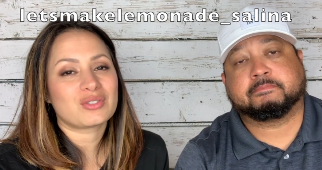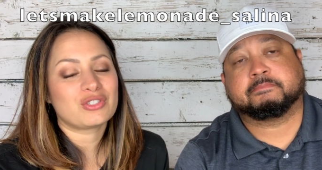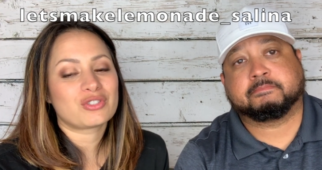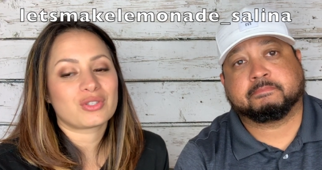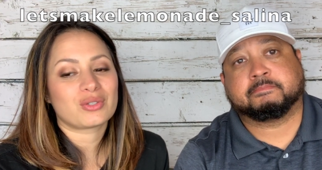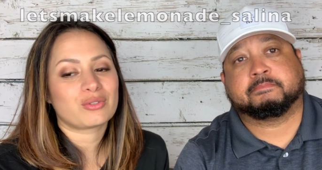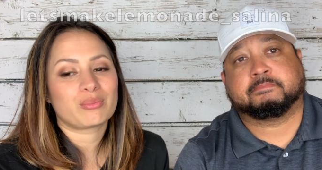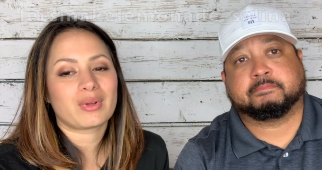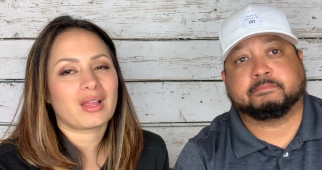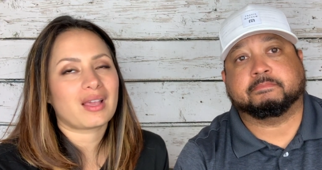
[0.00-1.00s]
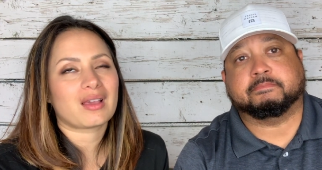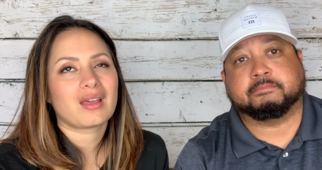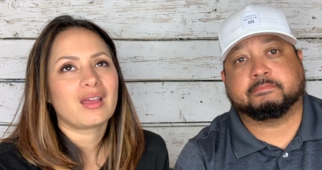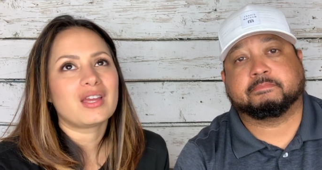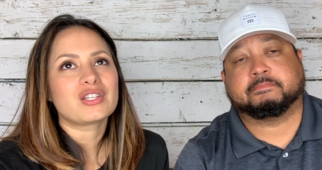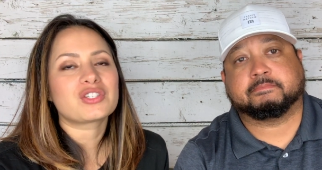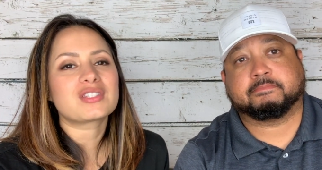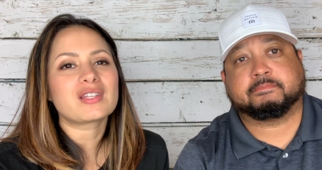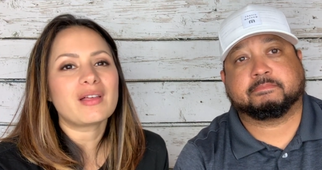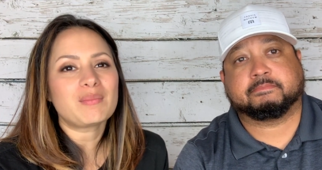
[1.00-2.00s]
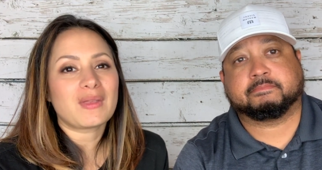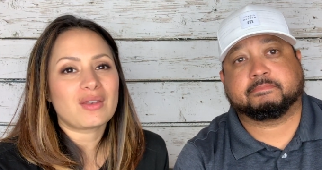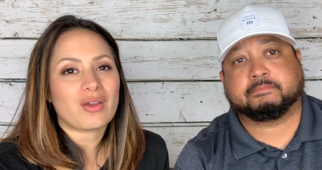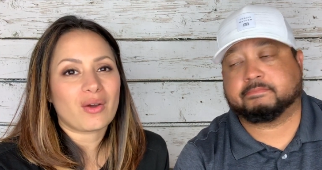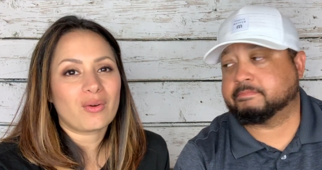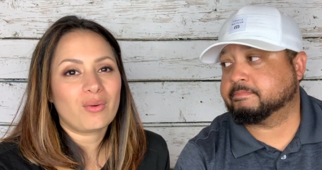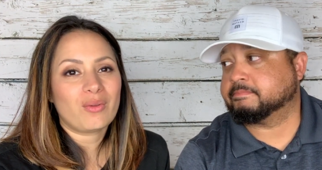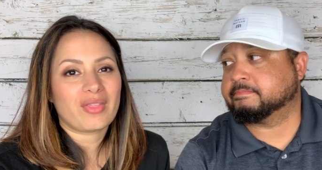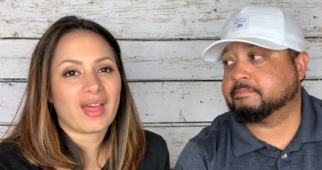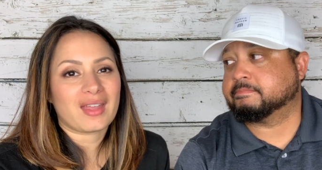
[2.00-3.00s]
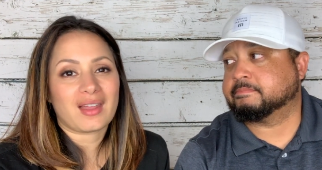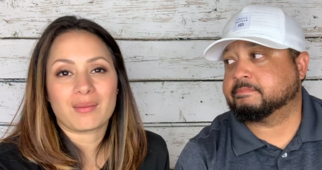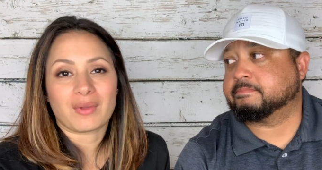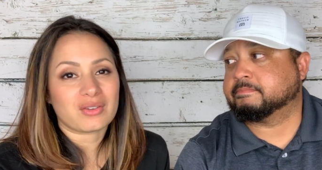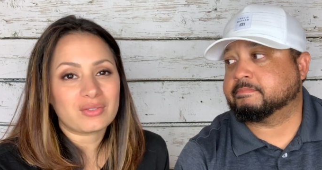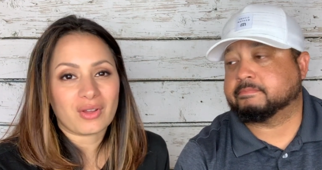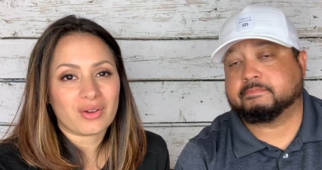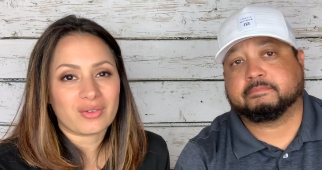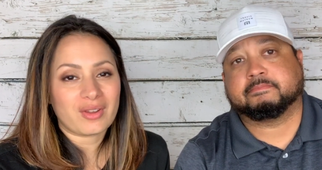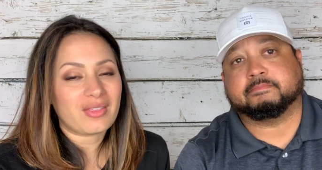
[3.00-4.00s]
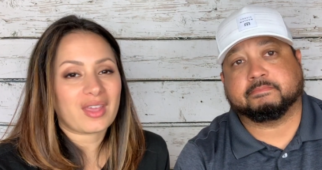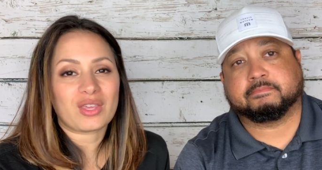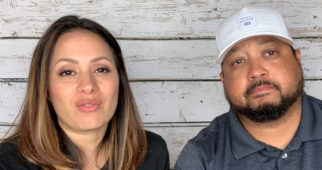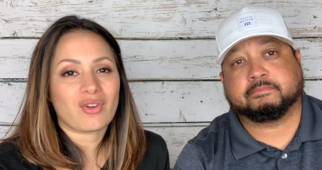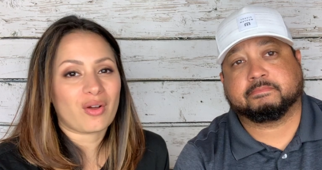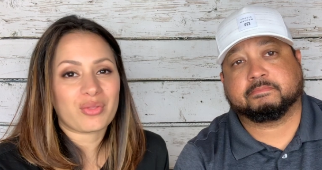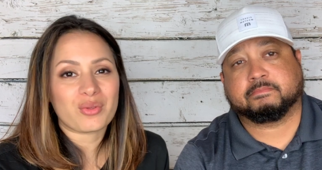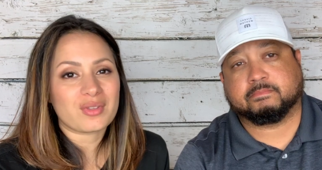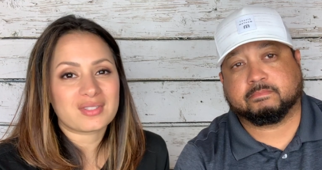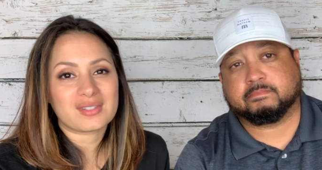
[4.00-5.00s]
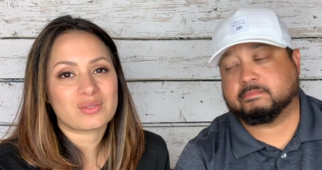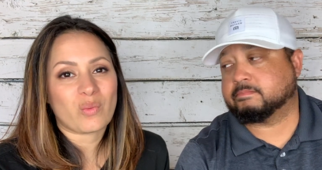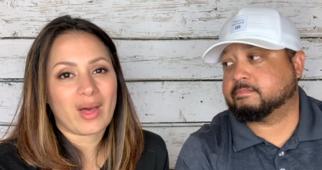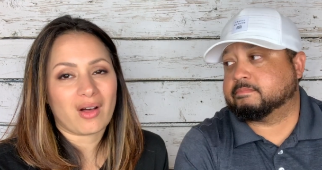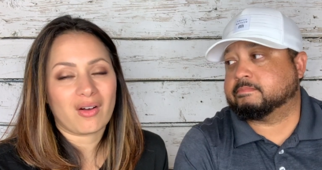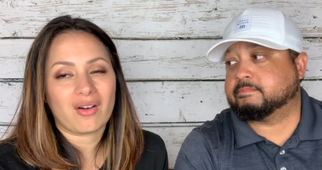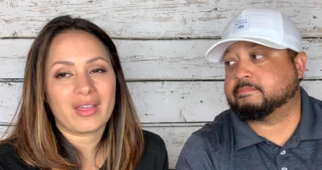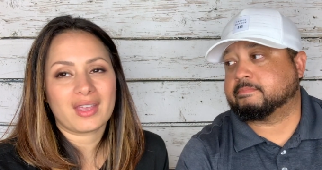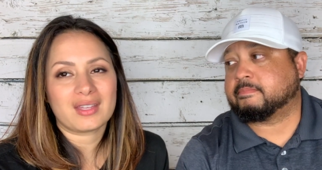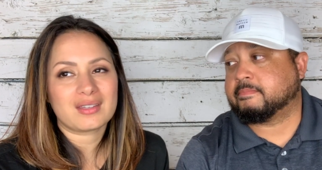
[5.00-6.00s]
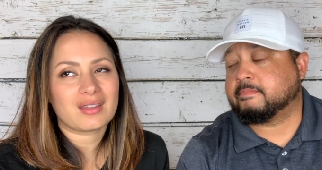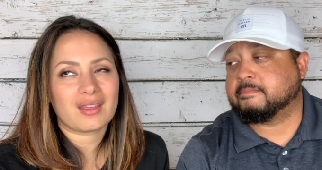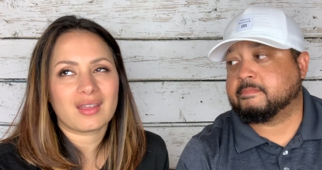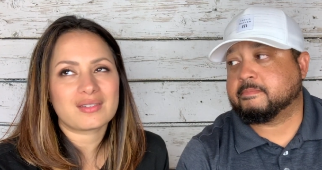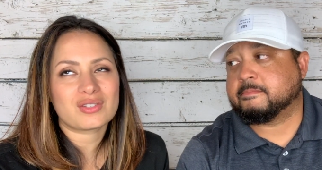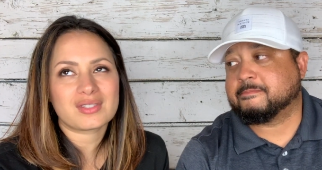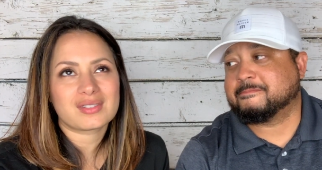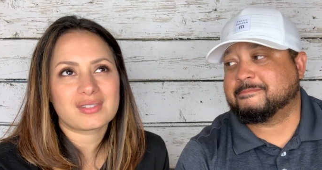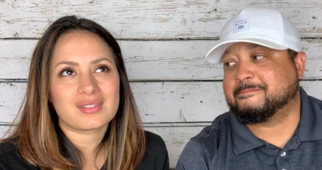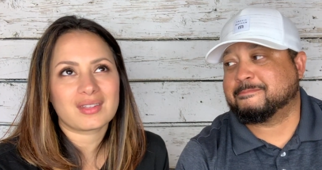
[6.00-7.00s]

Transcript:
Speaker 1: YouTube, like mm. just to let me know that I'm not alone, mm. that you've gone through this as well. It it just